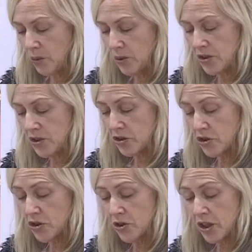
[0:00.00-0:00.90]
Would
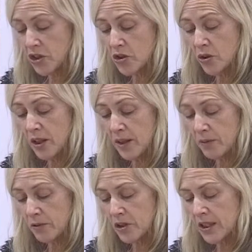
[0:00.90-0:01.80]
Sister Julia join
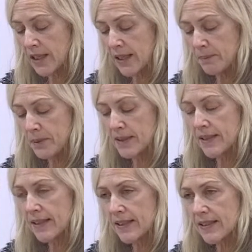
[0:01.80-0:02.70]
him for tea and
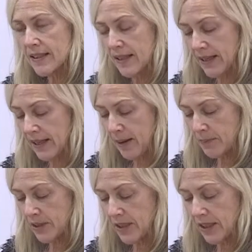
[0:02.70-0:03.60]
biscuits?
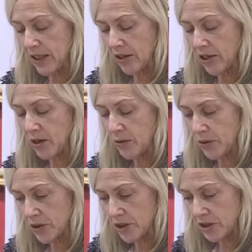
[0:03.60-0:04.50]
Captain Lagira
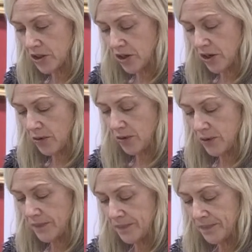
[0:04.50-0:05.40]
wanted to know.
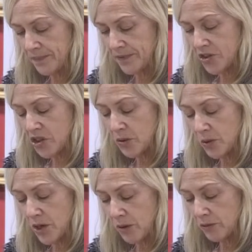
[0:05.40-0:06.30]
She
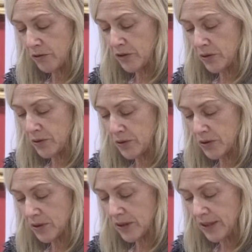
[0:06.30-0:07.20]
would not
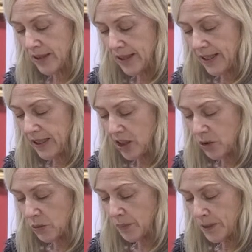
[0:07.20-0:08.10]
refuse. A
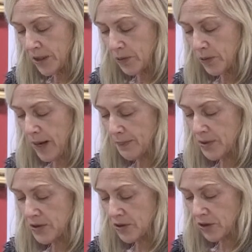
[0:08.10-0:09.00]
young woman in a wrapped
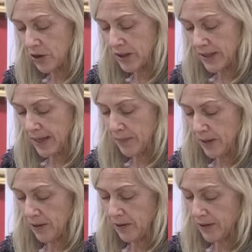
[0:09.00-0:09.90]
skirt came
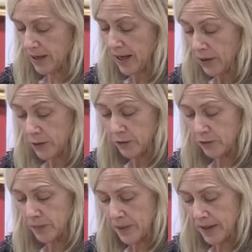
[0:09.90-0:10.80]
out, out
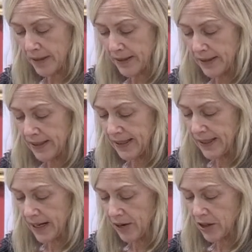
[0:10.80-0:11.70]
from the hut
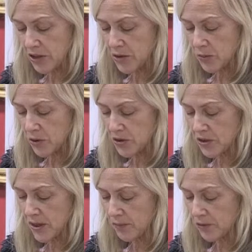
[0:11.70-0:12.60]
carrying a small
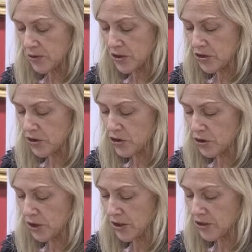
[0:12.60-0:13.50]
stump for Sister
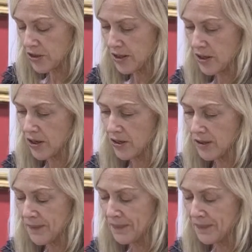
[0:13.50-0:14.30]
Julia to sit on.